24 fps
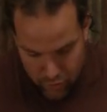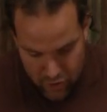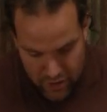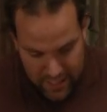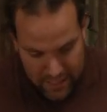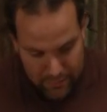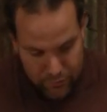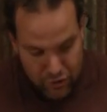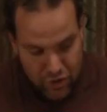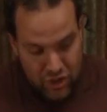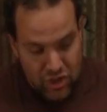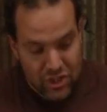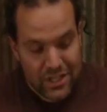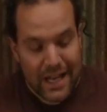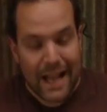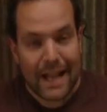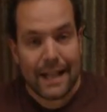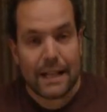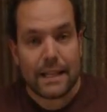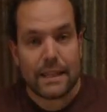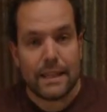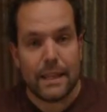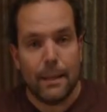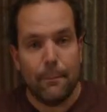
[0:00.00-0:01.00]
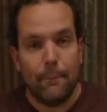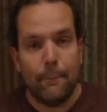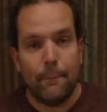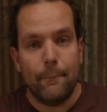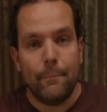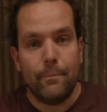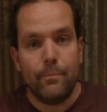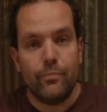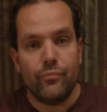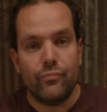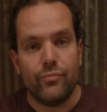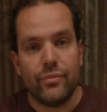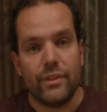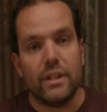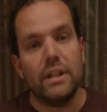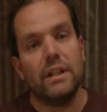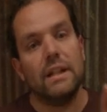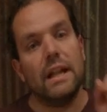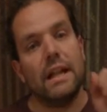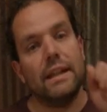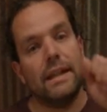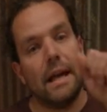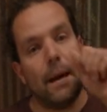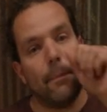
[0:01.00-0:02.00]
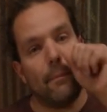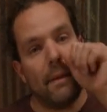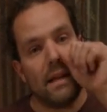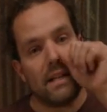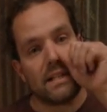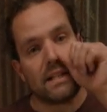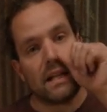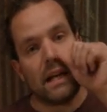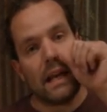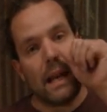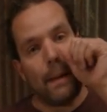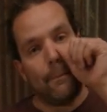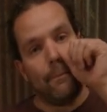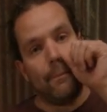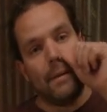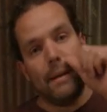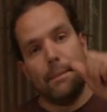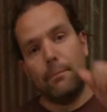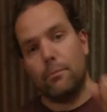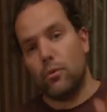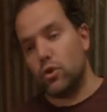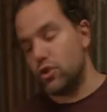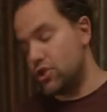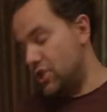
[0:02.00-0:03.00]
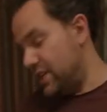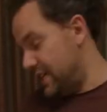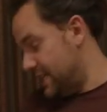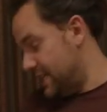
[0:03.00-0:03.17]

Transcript: to now stack them and then that makes clamping much